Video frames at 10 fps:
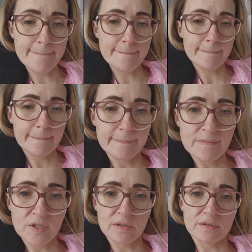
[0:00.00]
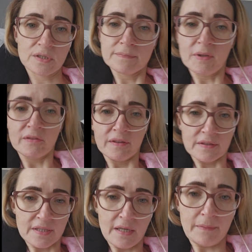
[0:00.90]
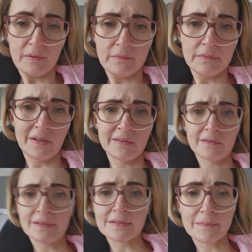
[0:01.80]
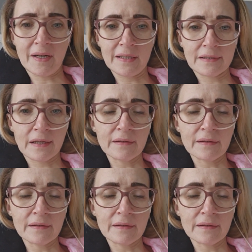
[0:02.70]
sorry, just moving the table that I was resting my hand against.